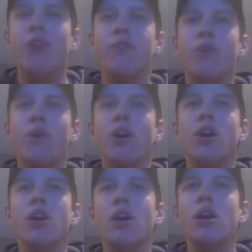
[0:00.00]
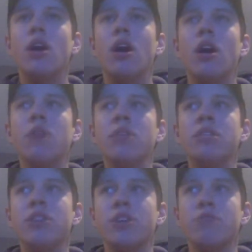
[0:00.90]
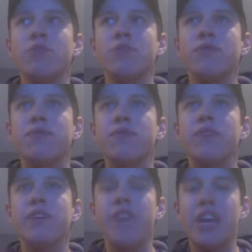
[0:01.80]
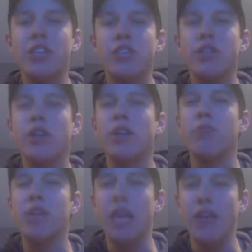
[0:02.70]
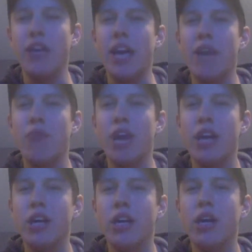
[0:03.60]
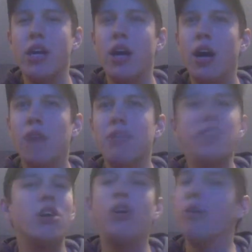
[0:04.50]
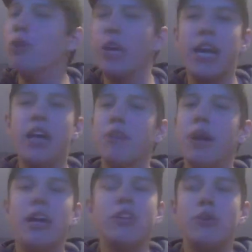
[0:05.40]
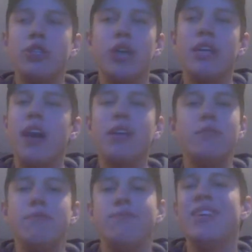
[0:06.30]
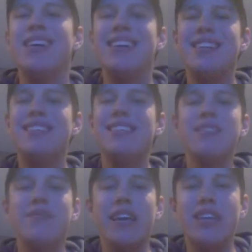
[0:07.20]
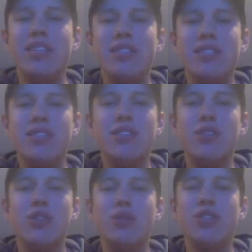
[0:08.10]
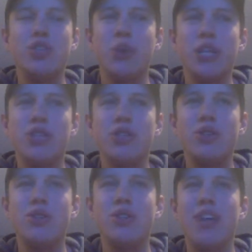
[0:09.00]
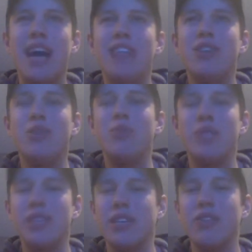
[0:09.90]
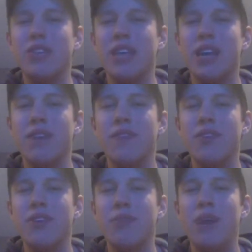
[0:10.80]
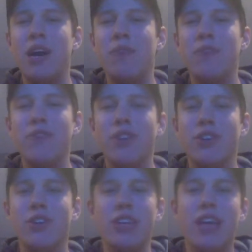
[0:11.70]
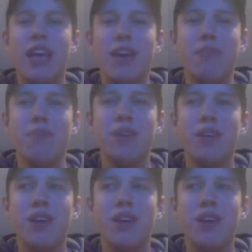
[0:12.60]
out for in terms of advantages that are going to be in the game later. And that's all I really cared about. I told you, these advantages, they're so situational. I don't particularly care for them. I prefer a clean game.